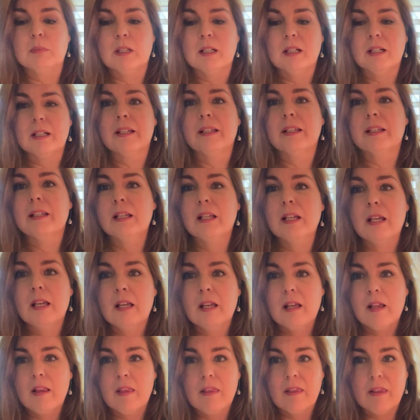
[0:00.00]
by
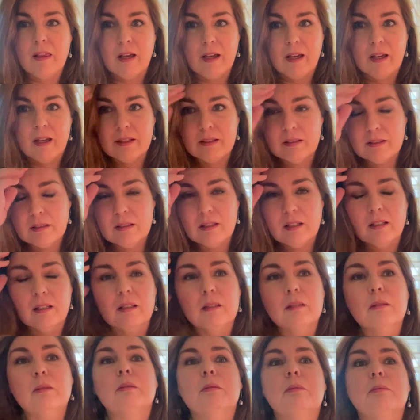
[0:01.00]
that
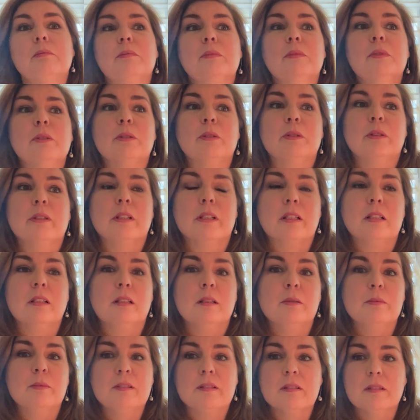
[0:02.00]
uh, lunar
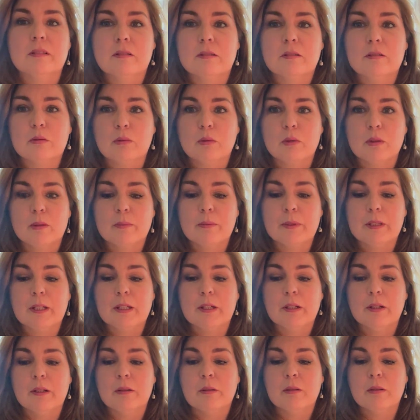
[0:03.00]
eclipse in
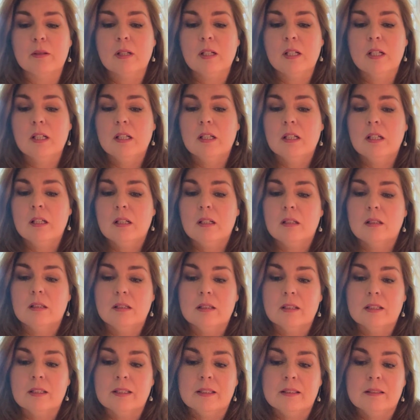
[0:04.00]
Scorpio
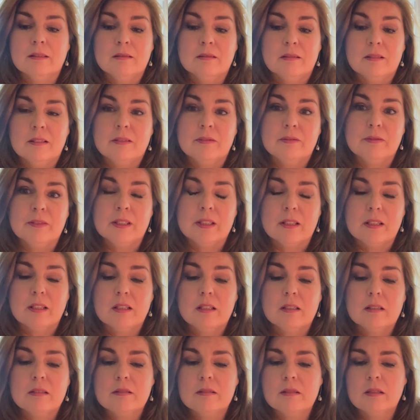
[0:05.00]
on the
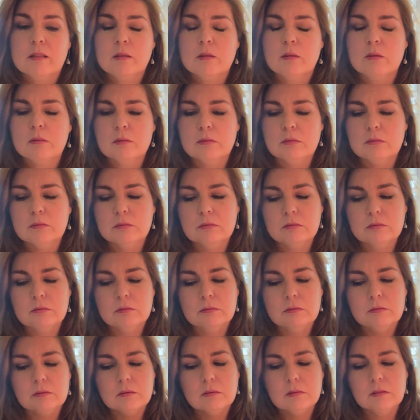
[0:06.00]
fifth. So
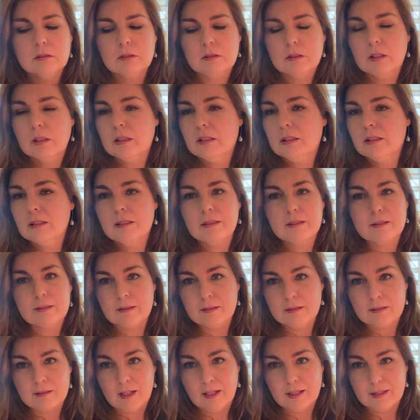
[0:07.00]
this
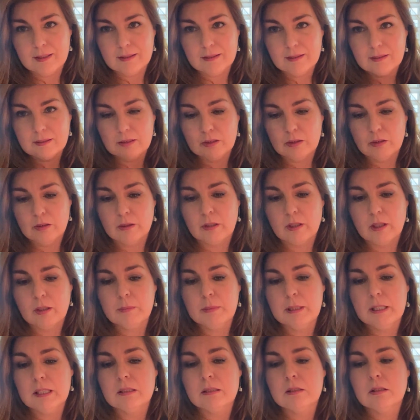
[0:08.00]
is nice, you know,
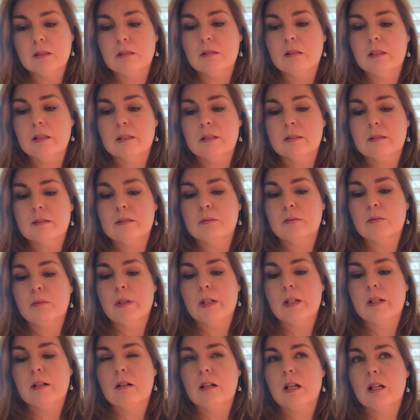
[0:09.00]
coming into this
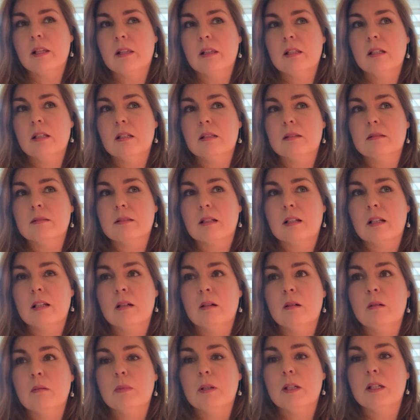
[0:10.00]
where I think it's going to
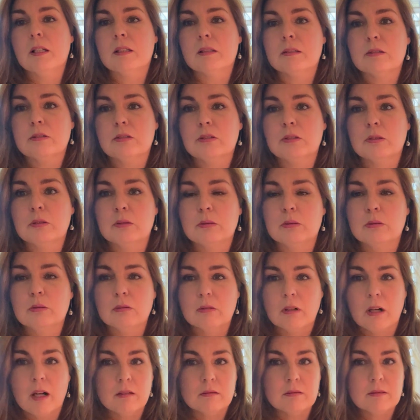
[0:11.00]
help us to
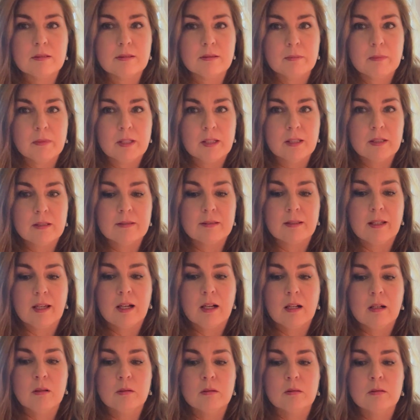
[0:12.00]
ground some things
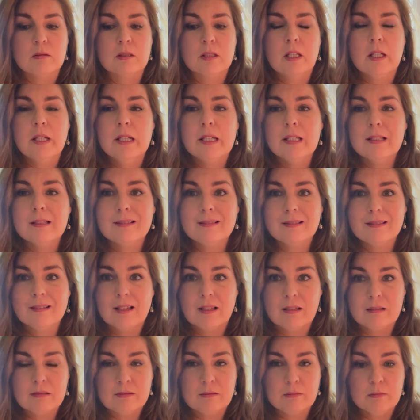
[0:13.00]
out,
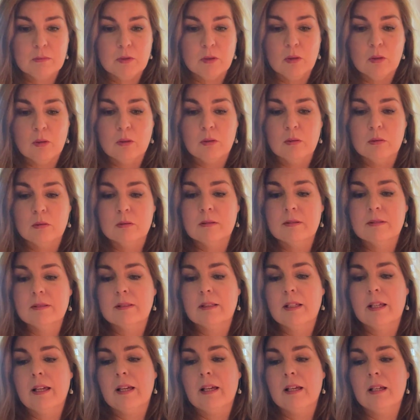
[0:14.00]
set some goals,
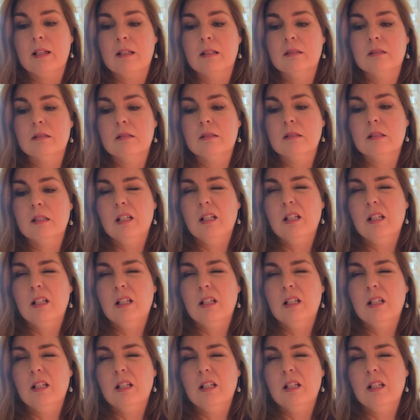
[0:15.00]
and